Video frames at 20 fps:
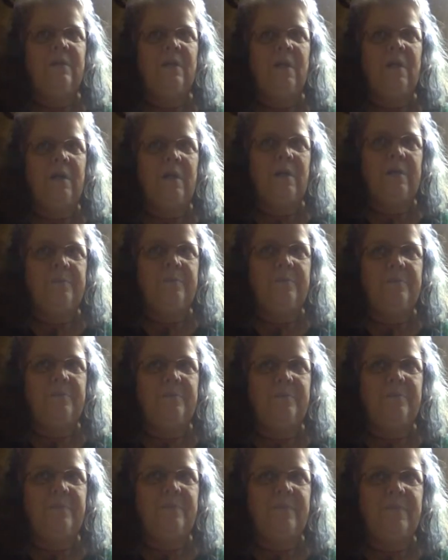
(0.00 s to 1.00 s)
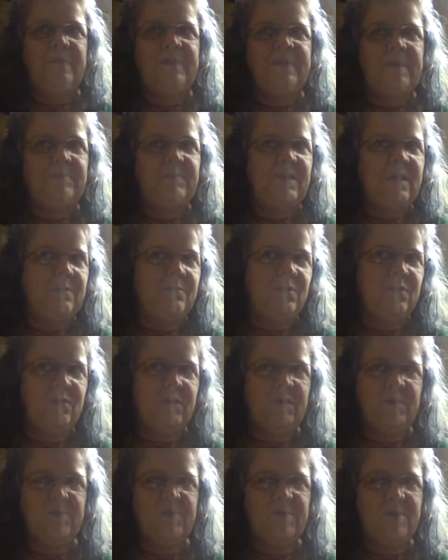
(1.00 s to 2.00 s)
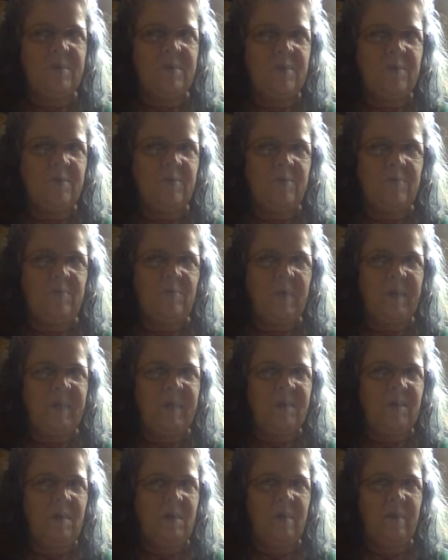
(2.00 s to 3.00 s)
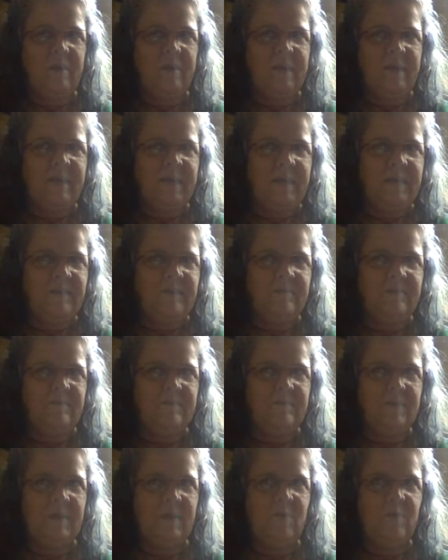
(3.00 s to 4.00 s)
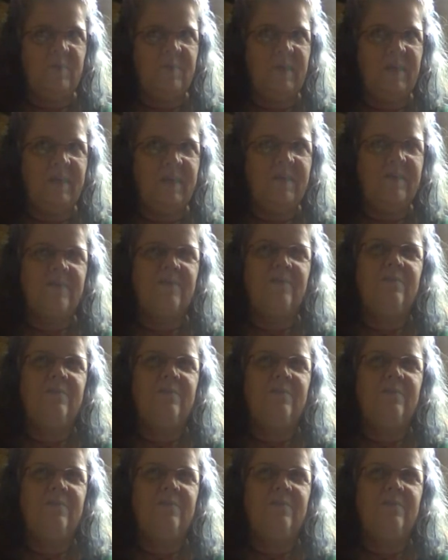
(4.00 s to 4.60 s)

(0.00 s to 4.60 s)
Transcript: Um, September, there's no Wiccan holiday, I don't think.